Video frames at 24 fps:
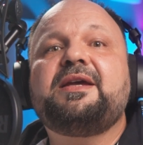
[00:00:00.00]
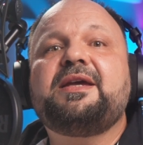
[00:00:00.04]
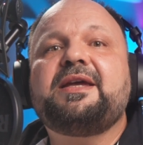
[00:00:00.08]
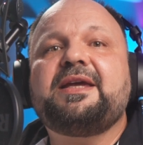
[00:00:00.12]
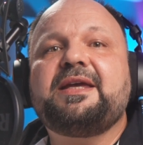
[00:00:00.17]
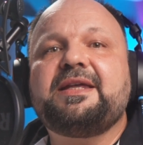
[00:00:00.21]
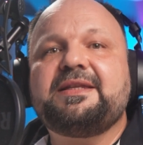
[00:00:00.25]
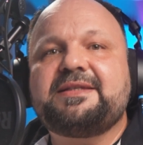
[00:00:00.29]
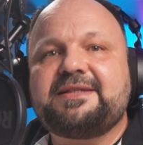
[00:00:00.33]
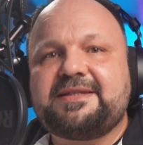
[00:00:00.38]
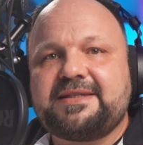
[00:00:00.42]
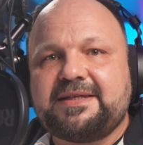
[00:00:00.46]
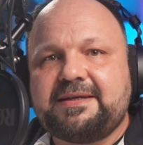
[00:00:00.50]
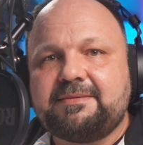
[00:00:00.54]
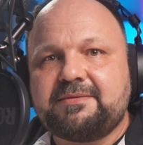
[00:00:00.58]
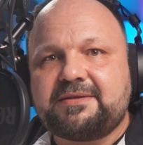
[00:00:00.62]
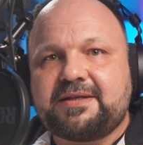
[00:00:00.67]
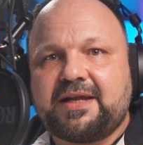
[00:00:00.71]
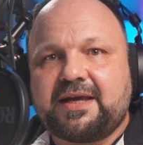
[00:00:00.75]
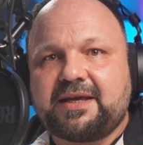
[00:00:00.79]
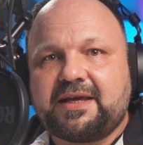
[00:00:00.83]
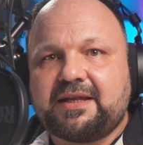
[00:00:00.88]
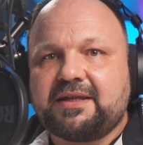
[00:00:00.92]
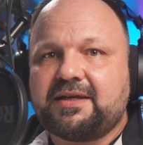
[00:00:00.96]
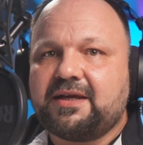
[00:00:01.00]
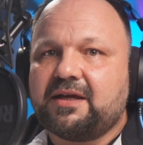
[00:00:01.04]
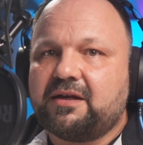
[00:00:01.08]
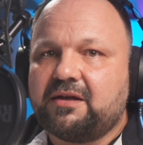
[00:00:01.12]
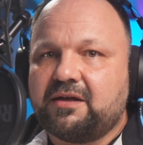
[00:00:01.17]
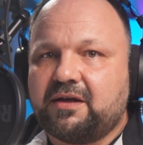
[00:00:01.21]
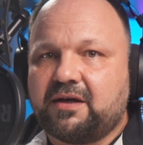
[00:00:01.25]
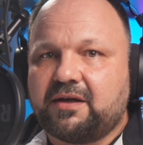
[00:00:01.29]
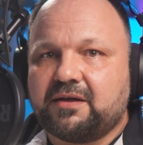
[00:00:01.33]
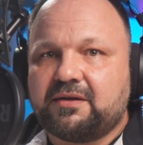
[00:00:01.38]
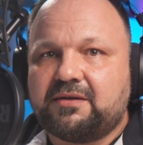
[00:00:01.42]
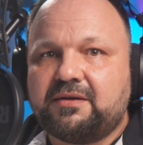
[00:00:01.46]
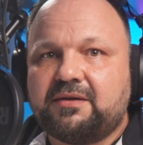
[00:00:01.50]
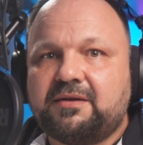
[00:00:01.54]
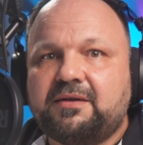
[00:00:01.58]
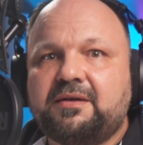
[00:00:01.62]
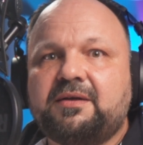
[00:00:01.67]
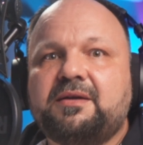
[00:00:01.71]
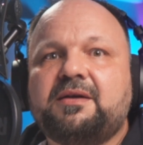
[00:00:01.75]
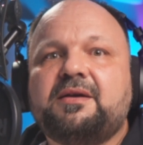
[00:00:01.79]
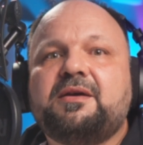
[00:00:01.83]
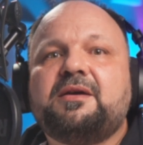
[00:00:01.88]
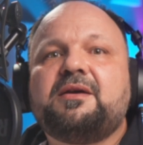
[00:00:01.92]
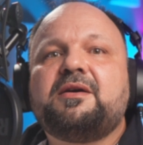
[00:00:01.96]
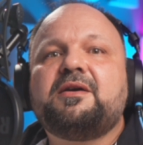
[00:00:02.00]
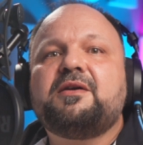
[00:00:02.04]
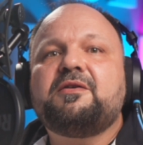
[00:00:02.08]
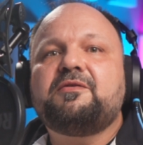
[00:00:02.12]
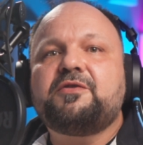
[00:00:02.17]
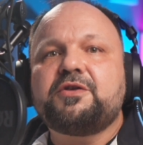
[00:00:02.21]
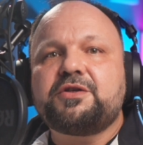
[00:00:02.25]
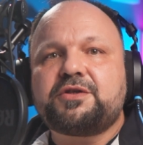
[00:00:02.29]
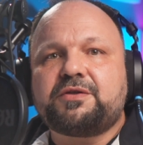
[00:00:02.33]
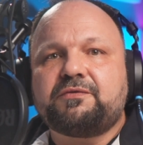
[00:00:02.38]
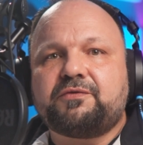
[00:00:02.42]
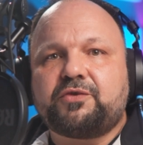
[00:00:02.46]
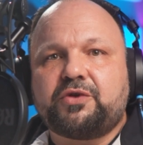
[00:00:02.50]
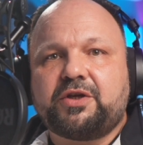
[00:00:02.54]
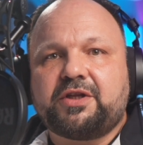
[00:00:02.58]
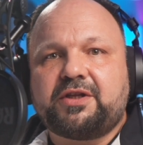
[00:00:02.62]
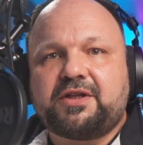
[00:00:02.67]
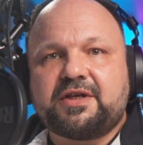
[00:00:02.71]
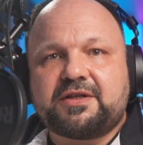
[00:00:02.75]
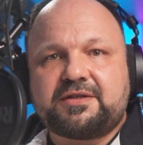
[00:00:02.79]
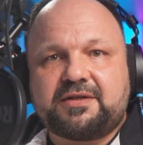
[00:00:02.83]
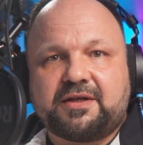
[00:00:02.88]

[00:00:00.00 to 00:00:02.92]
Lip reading: it seems like it cannot. First of all, it does